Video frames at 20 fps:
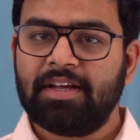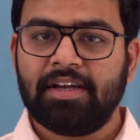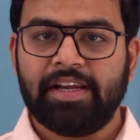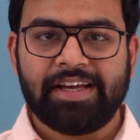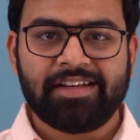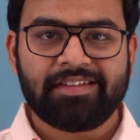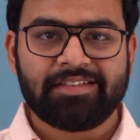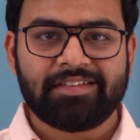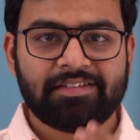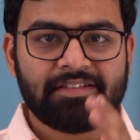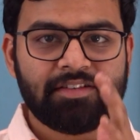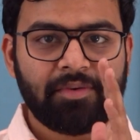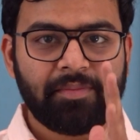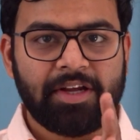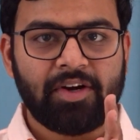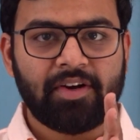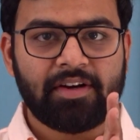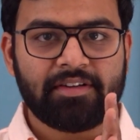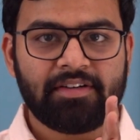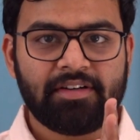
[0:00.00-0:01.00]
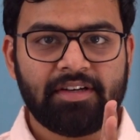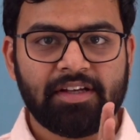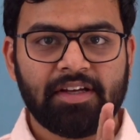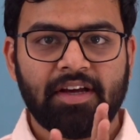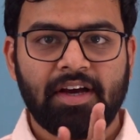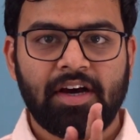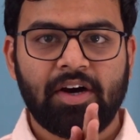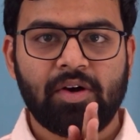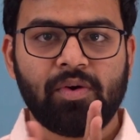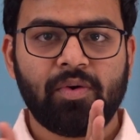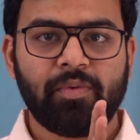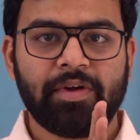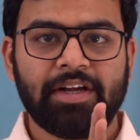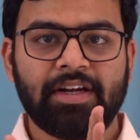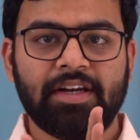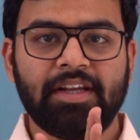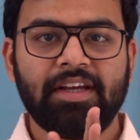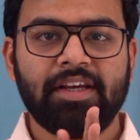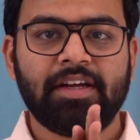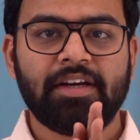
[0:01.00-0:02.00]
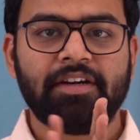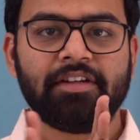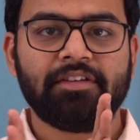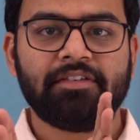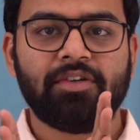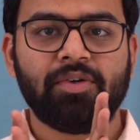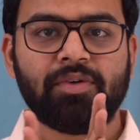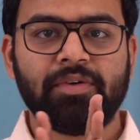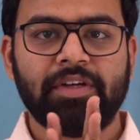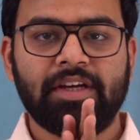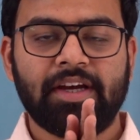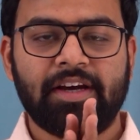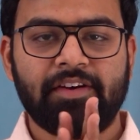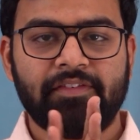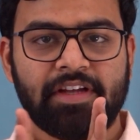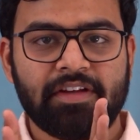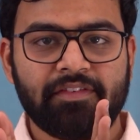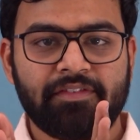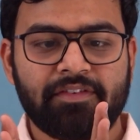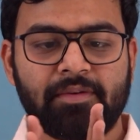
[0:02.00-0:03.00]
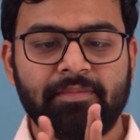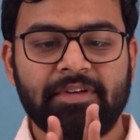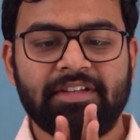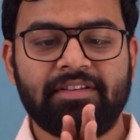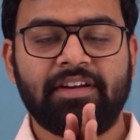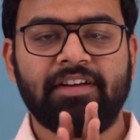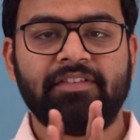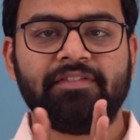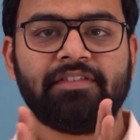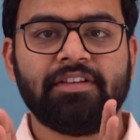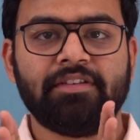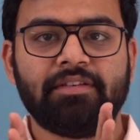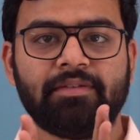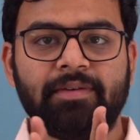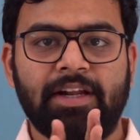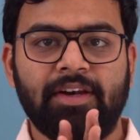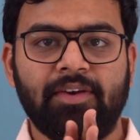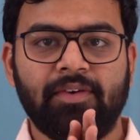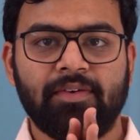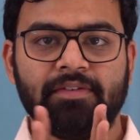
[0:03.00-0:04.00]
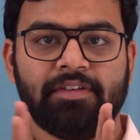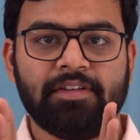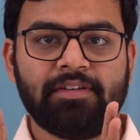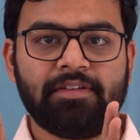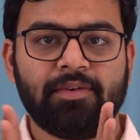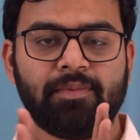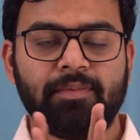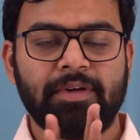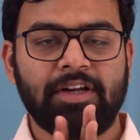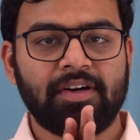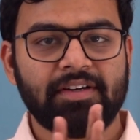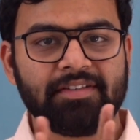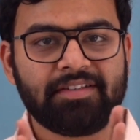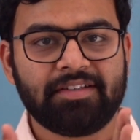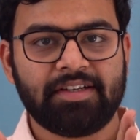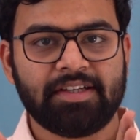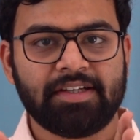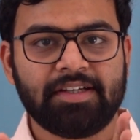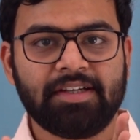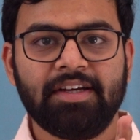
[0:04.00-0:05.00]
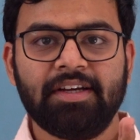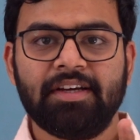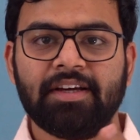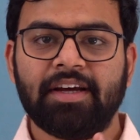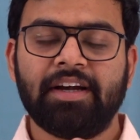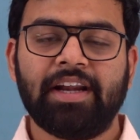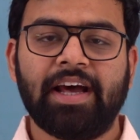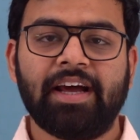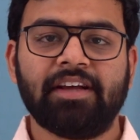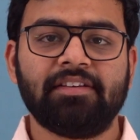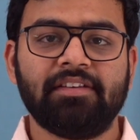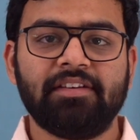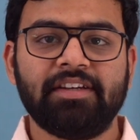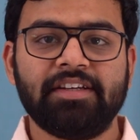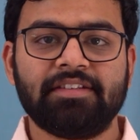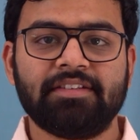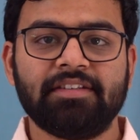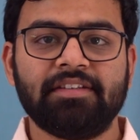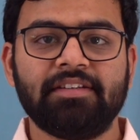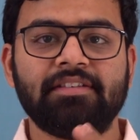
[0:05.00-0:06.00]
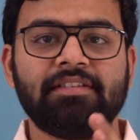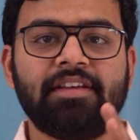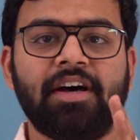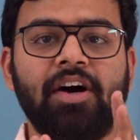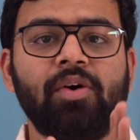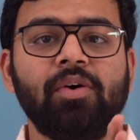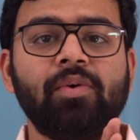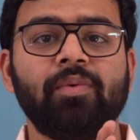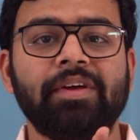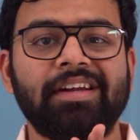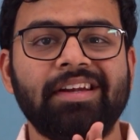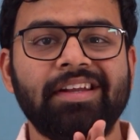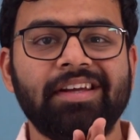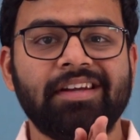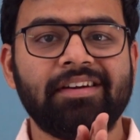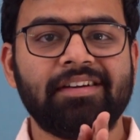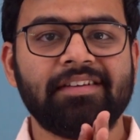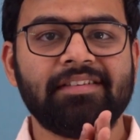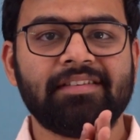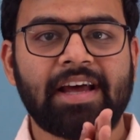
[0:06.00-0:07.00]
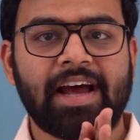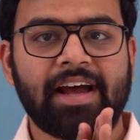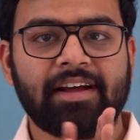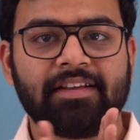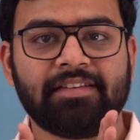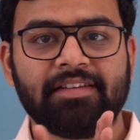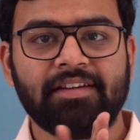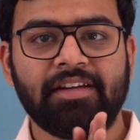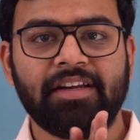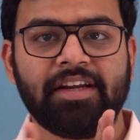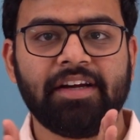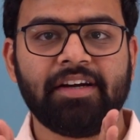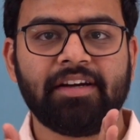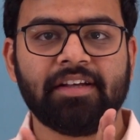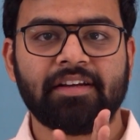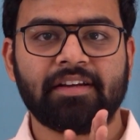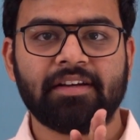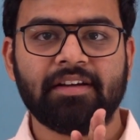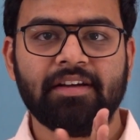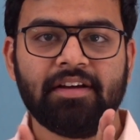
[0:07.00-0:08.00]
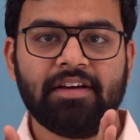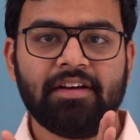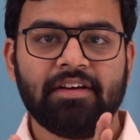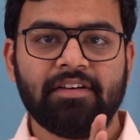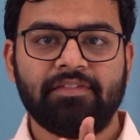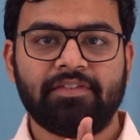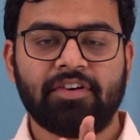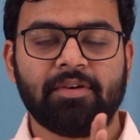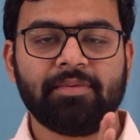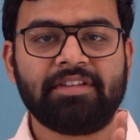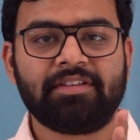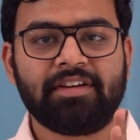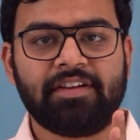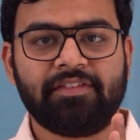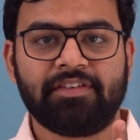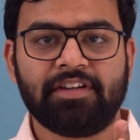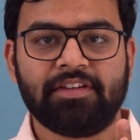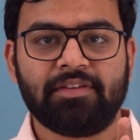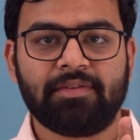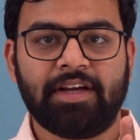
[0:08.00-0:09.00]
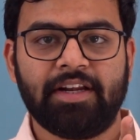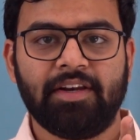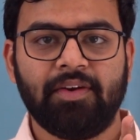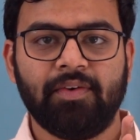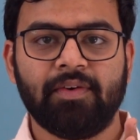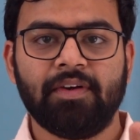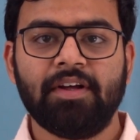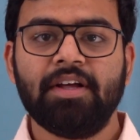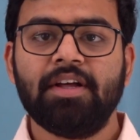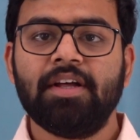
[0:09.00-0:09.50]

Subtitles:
Next is the velocity, how quickly it is going away from its reference value. This is the velocity, and acceleration is how quickly it is accelerating from its reference value.